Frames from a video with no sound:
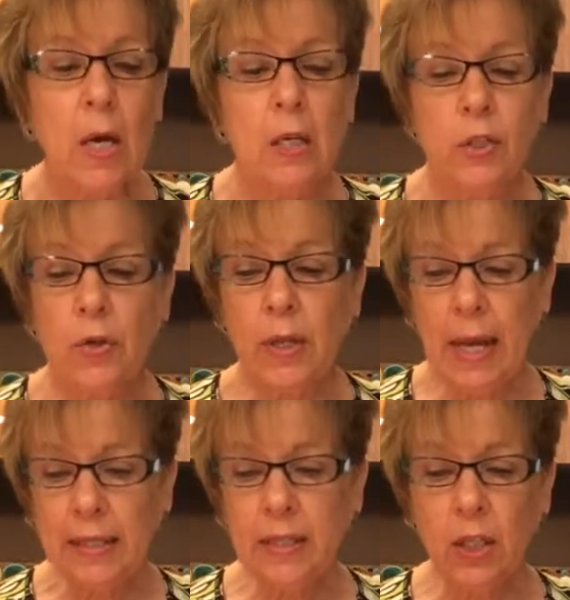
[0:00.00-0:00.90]
So the
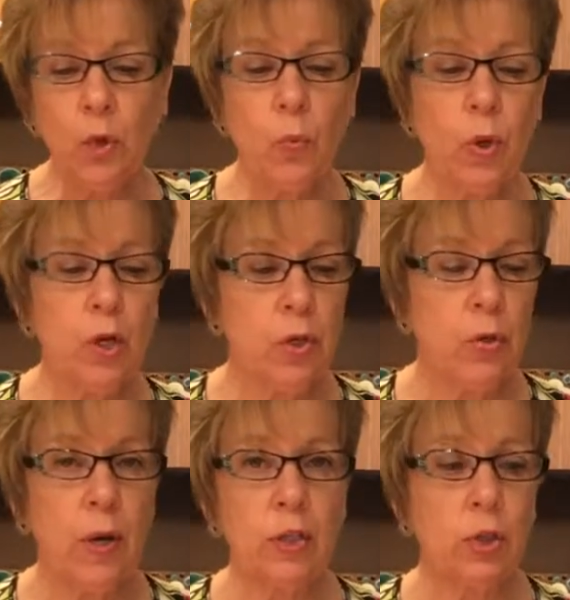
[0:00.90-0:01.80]
next thing you want to
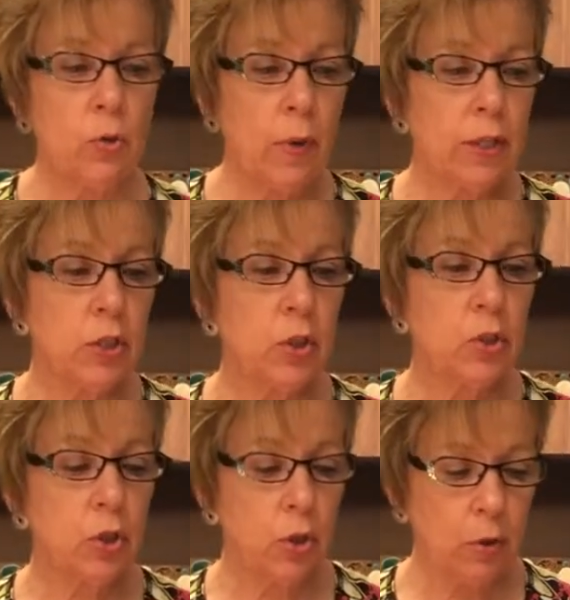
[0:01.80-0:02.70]
do as you're arranging your
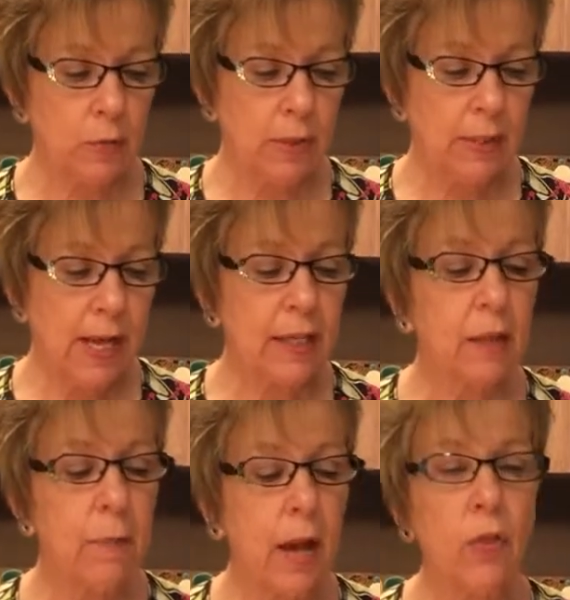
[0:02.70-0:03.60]
tulips is take
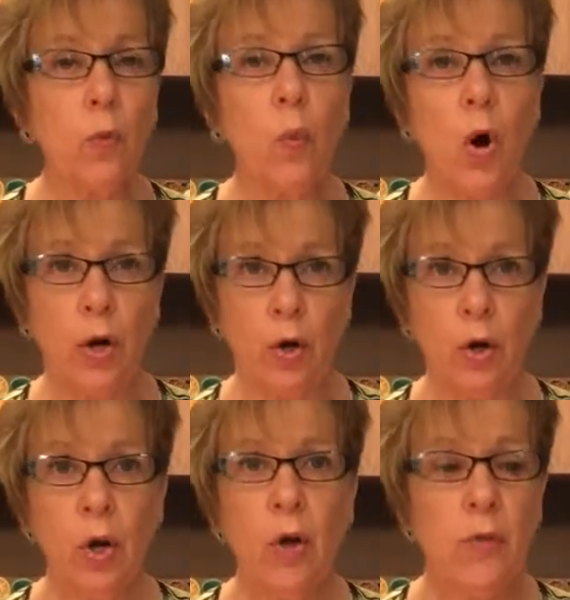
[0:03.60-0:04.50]
them out of the water
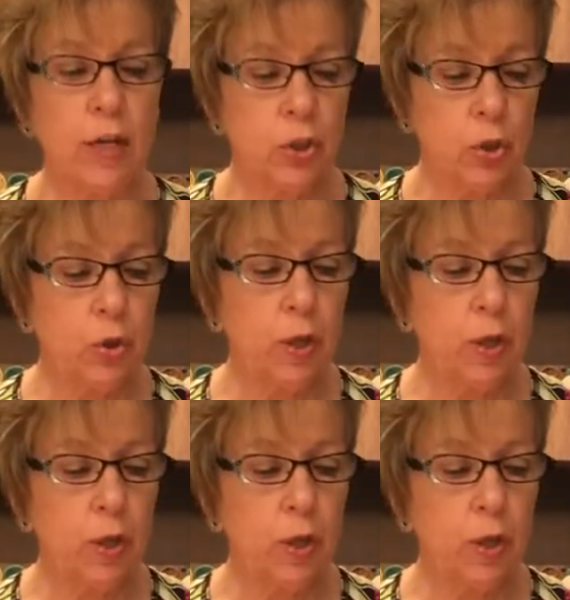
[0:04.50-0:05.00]
that you